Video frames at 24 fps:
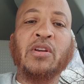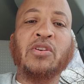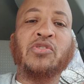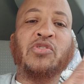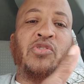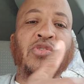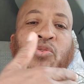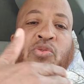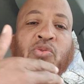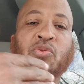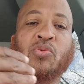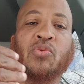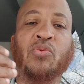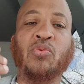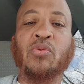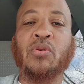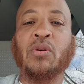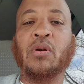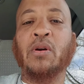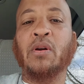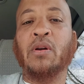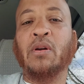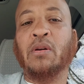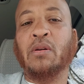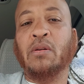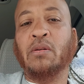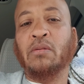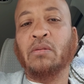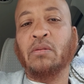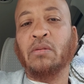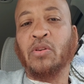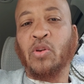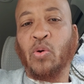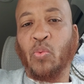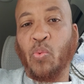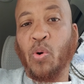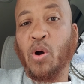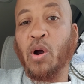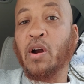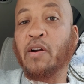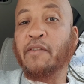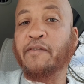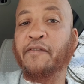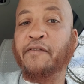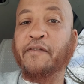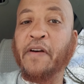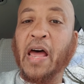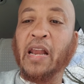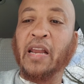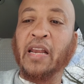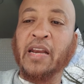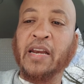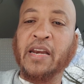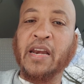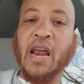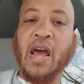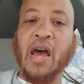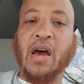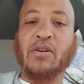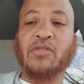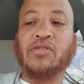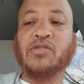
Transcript: to the word felon now.